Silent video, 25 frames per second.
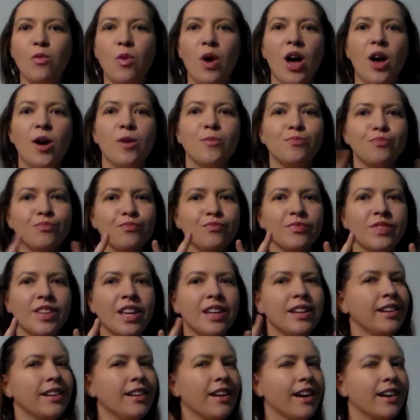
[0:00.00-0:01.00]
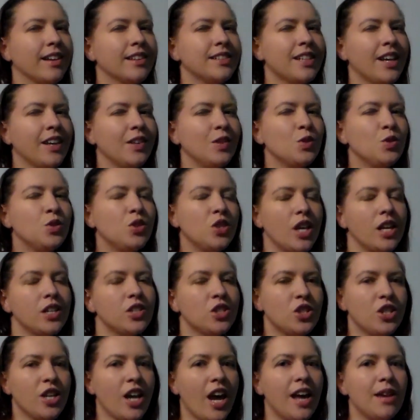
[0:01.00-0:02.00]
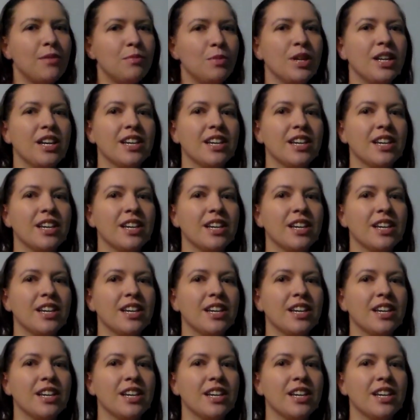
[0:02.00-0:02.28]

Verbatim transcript: Well, I'm not gonna tell you just yet